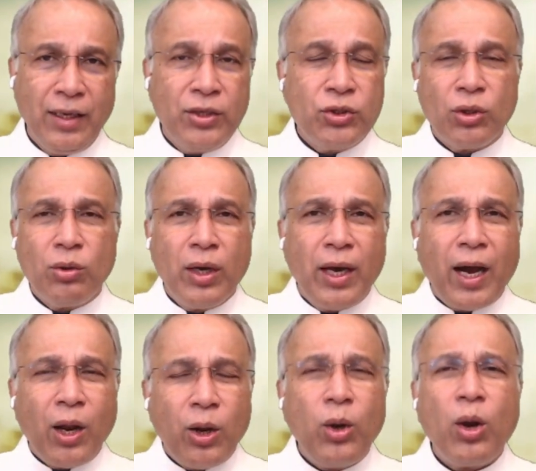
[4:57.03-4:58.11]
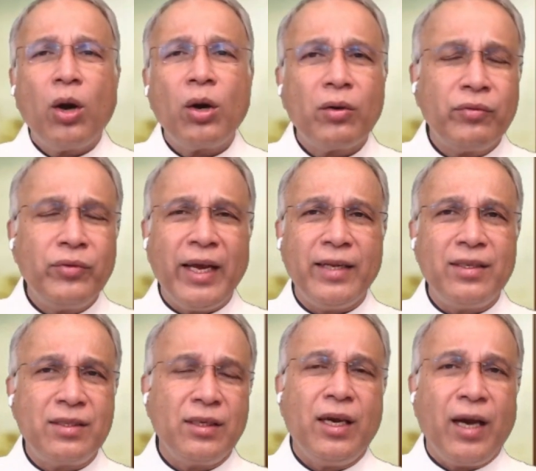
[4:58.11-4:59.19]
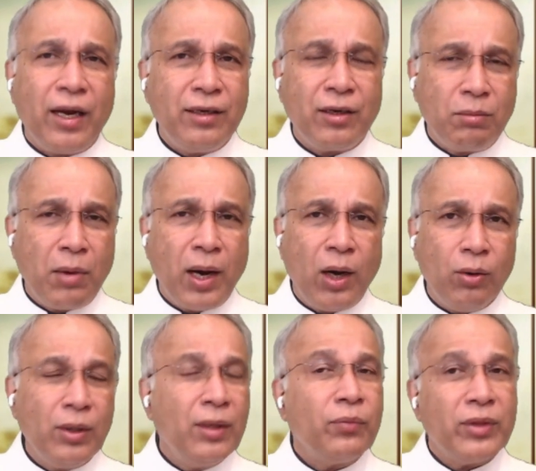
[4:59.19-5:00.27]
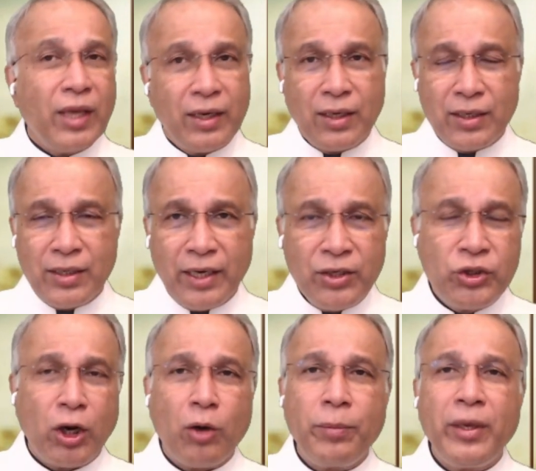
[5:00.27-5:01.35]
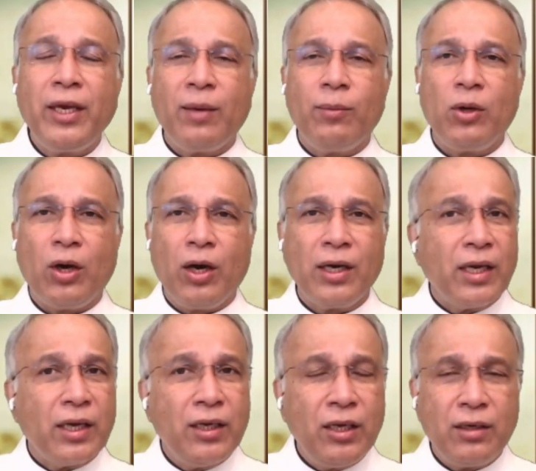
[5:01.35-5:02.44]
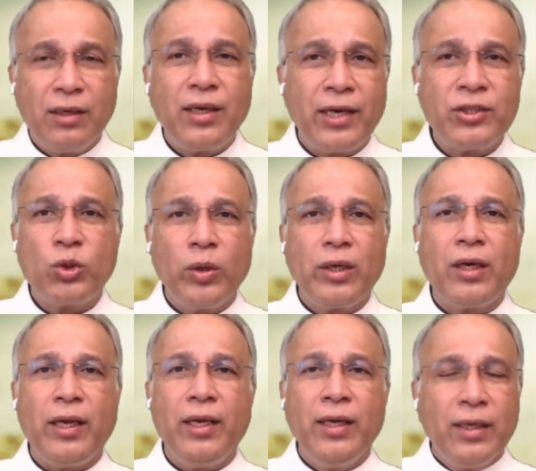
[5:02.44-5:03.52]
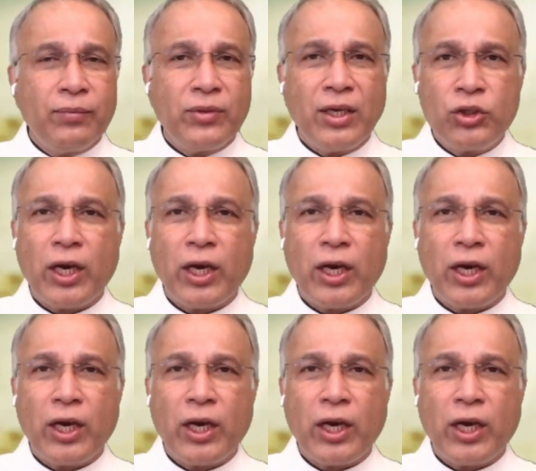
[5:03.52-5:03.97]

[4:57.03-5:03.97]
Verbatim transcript: So a lot of deaths under Mao. Then Deng Xiaoping came along. He realized quickly that